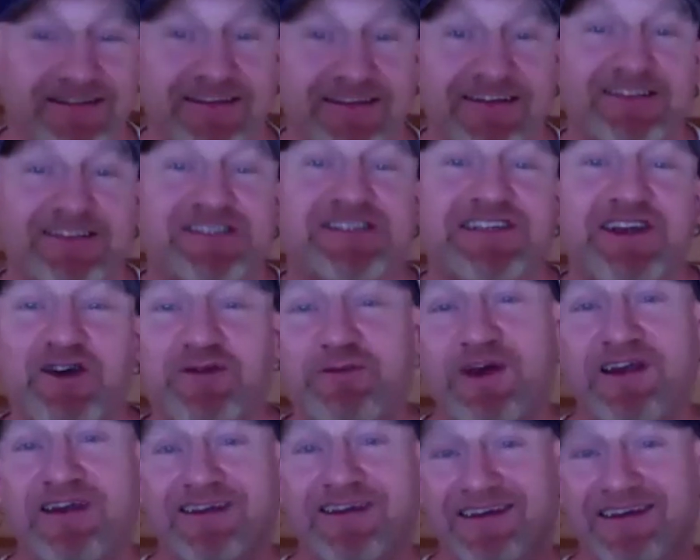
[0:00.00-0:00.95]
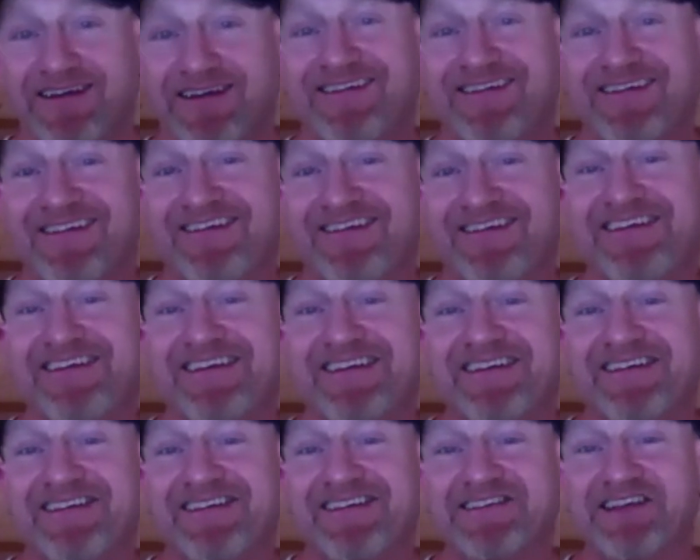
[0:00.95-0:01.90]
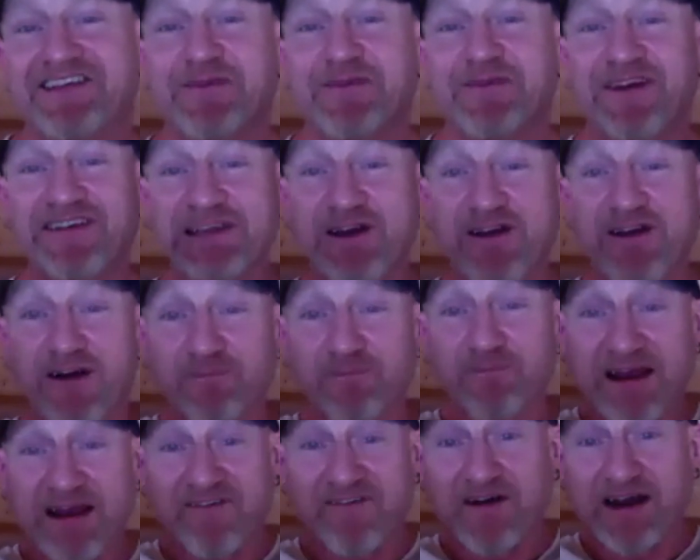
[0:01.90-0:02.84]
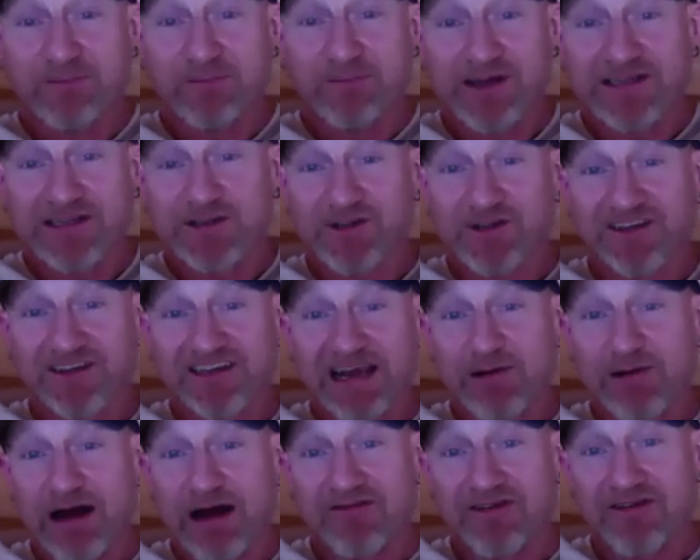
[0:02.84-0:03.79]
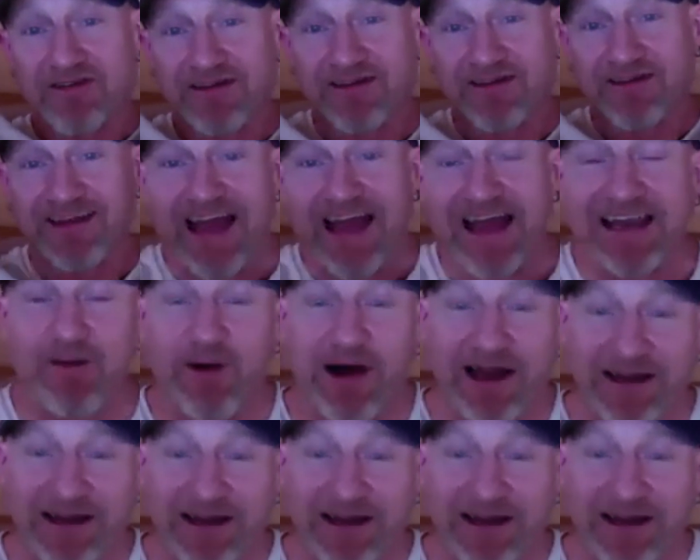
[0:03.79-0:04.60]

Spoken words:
sue me. Sue me. I've still got bigger fucking muscles than you have. Anyway,